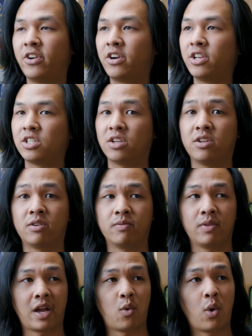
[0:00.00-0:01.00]
various
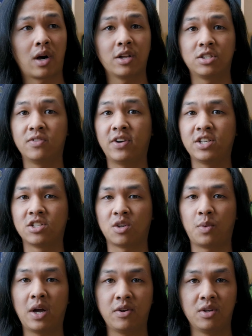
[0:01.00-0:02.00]
other like wireless
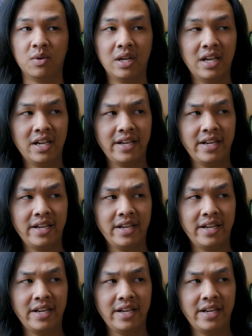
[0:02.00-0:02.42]
devices around you.